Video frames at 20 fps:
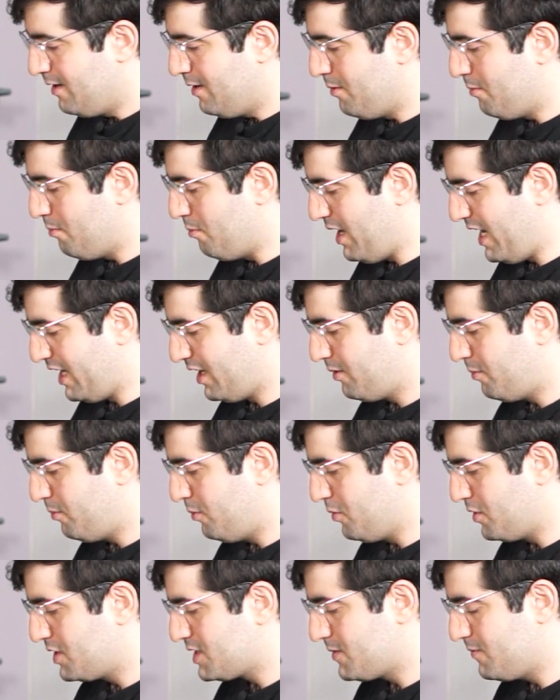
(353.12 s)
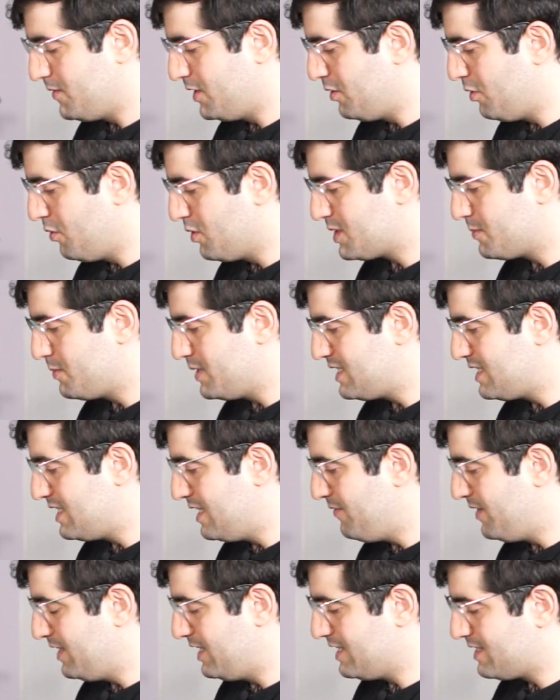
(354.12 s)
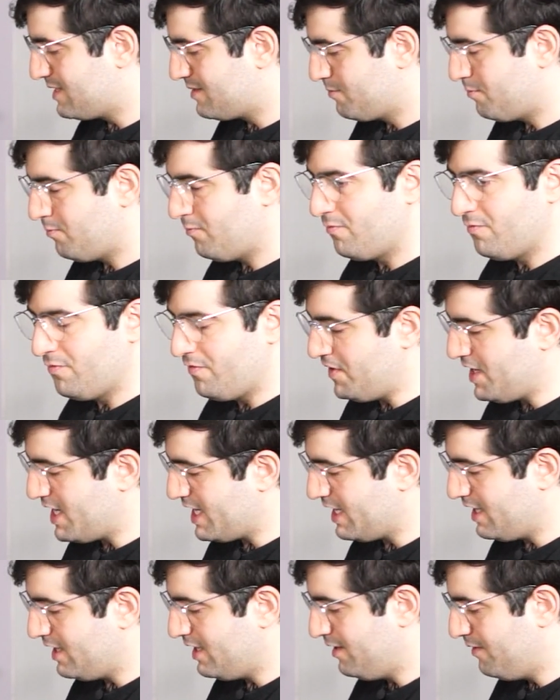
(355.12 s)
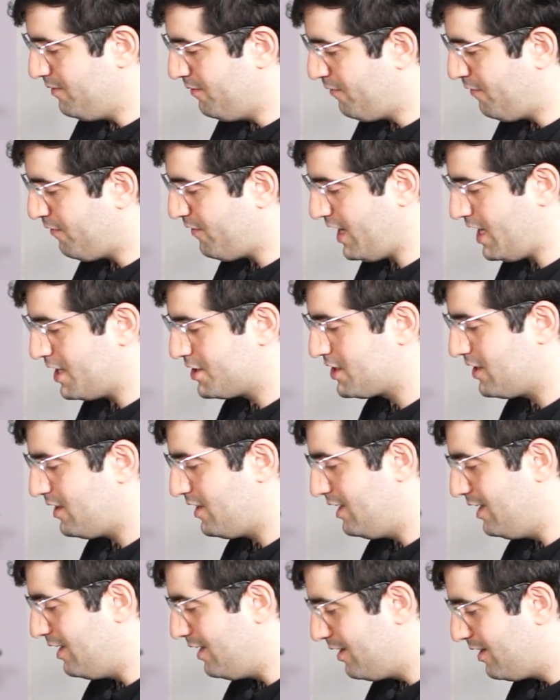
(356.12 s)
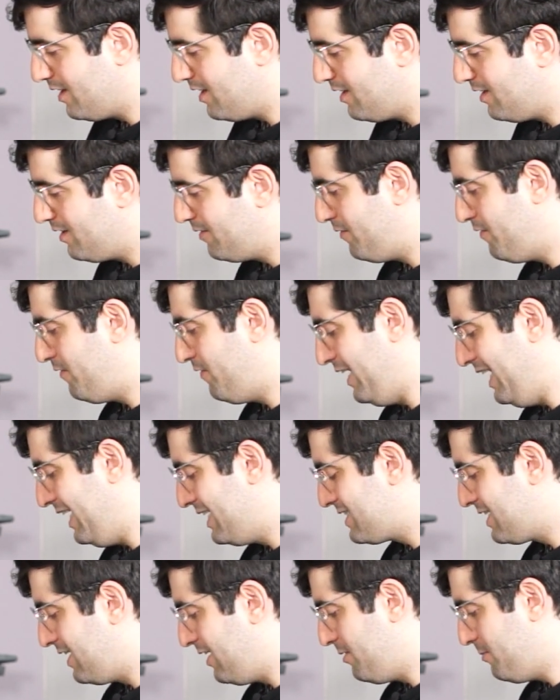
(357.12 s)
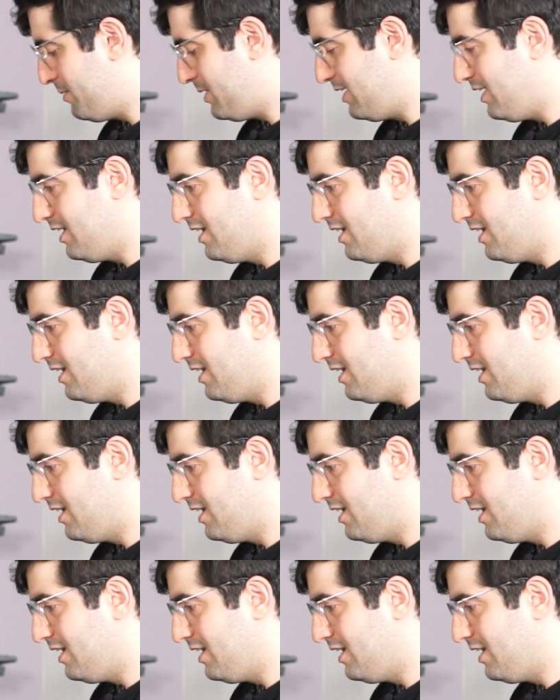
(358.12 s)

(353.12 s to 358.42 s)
MacBooks with USB-C with this very fragile flex cable.